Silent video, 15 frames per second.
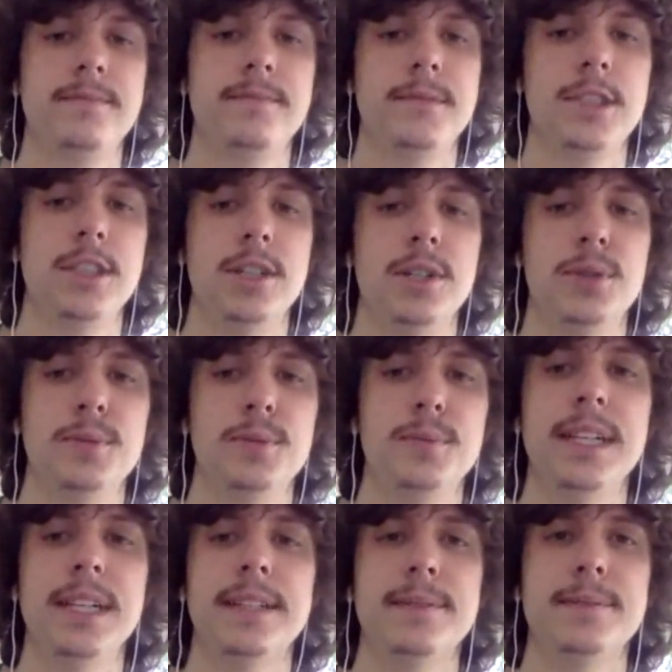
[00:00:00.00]
So
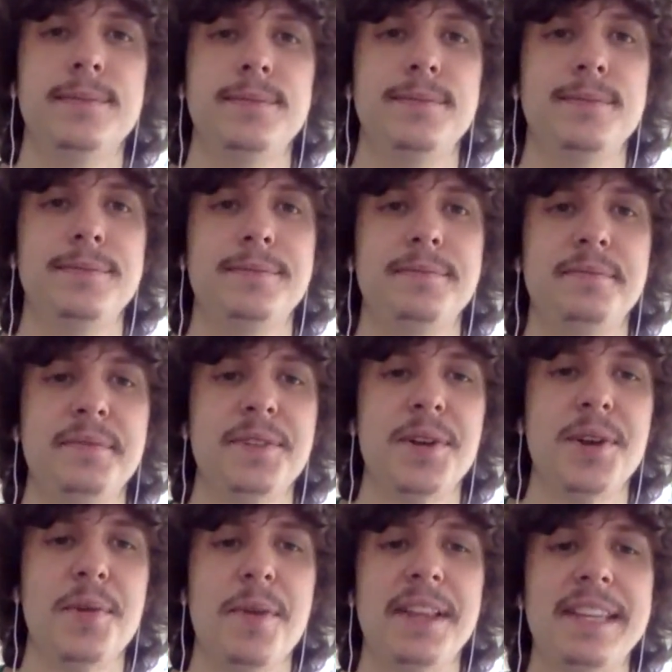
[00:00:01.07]
yeah,
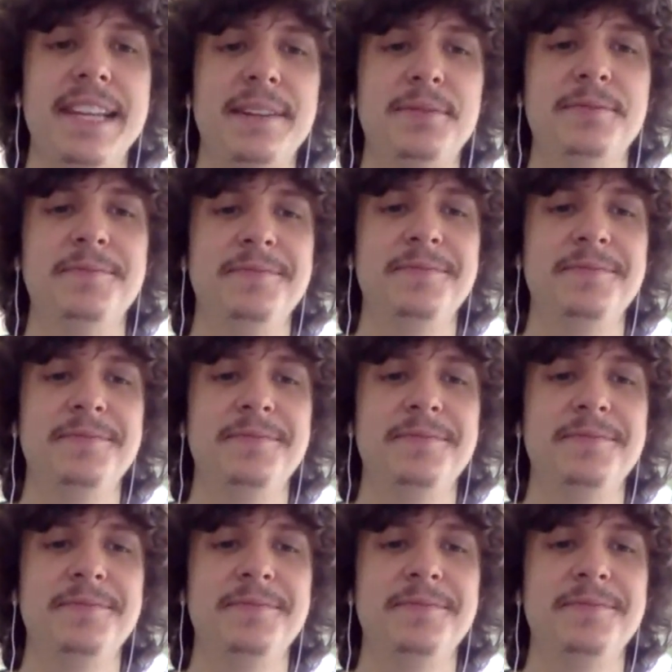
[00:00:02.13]
sorry about that.